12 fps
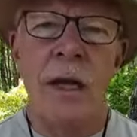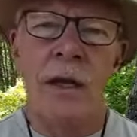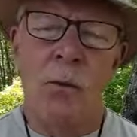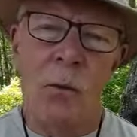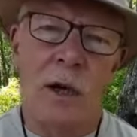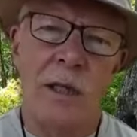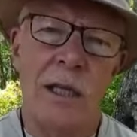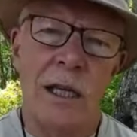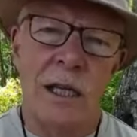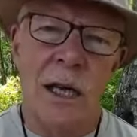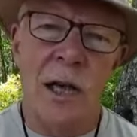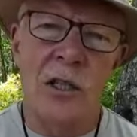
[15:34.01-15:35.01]
they wanted to
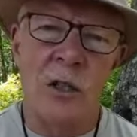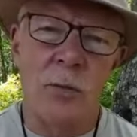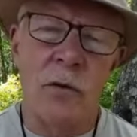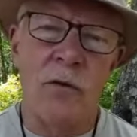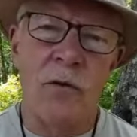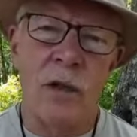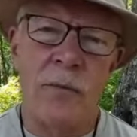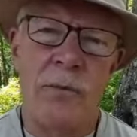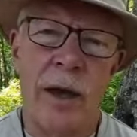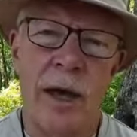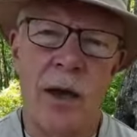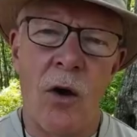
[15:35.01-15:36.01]
get customer
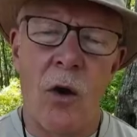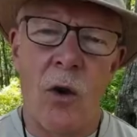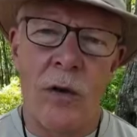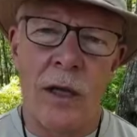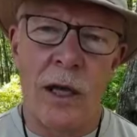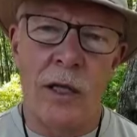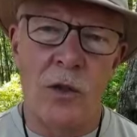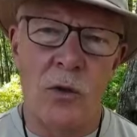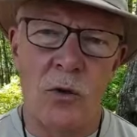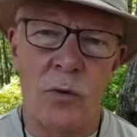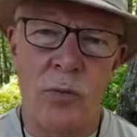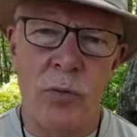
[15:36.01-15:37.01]
feedback on the
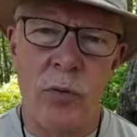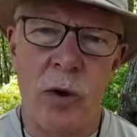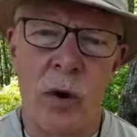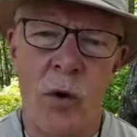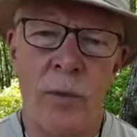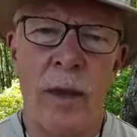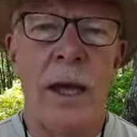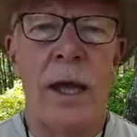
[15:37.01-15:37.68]
X2 Pro